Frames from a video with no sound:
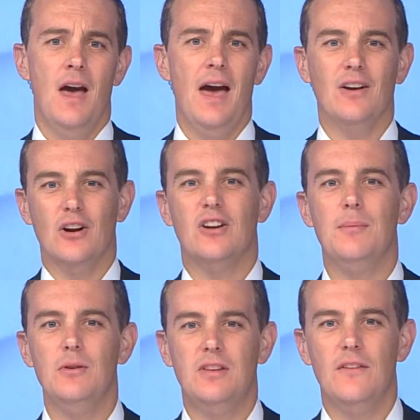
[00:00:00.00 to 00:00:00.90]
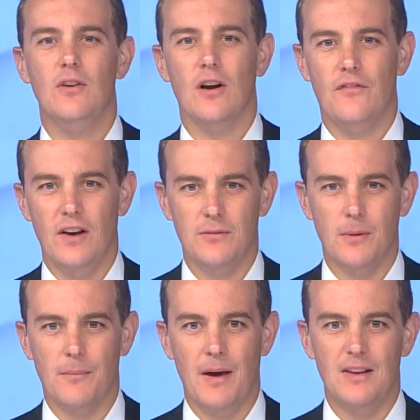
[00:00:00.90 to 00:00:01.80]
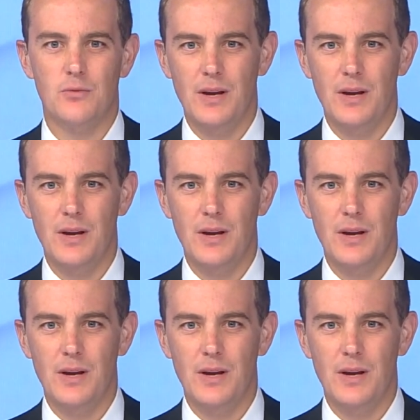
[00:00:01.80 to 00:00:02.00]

Hey, on our WTVR Facebook page,